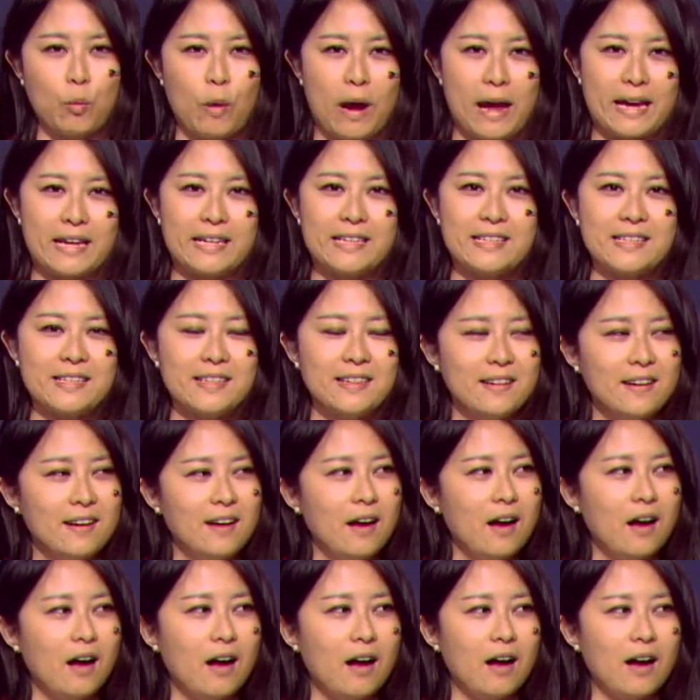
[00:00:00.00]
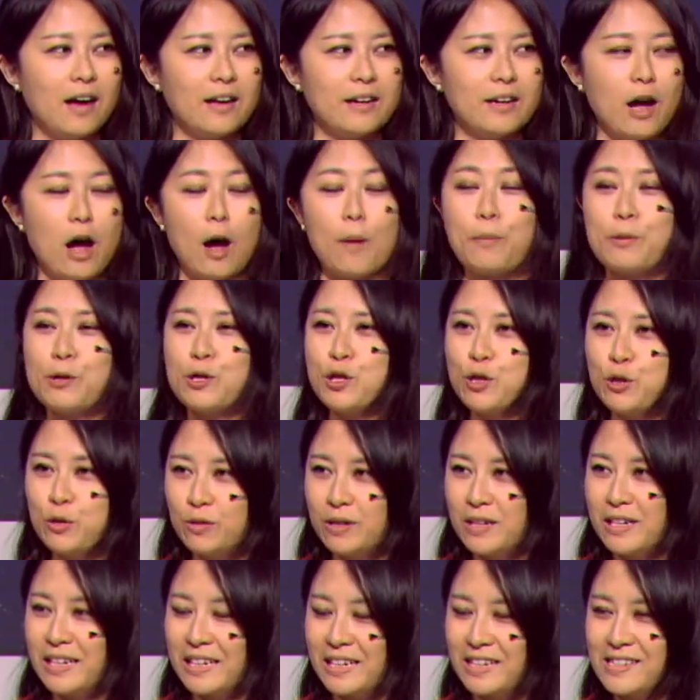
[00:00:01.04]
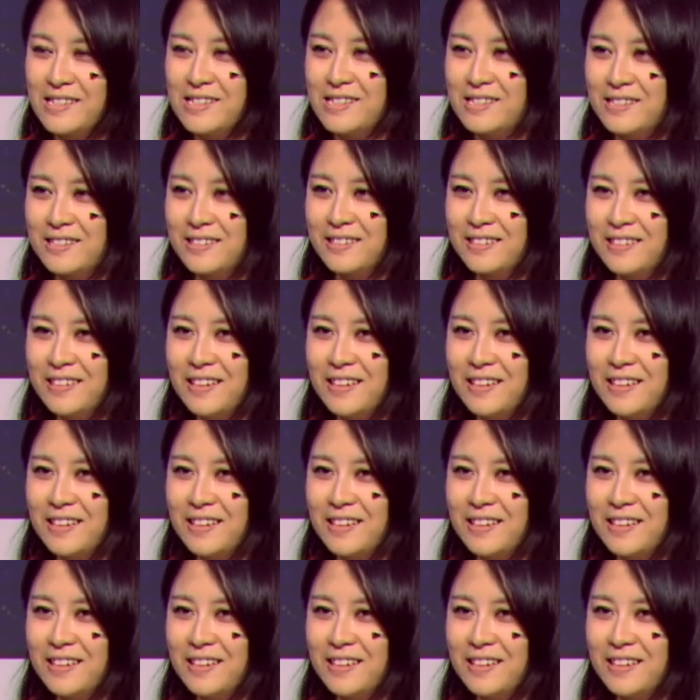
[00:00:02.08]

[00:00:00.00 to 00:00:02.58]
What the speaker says: weight on opportunities.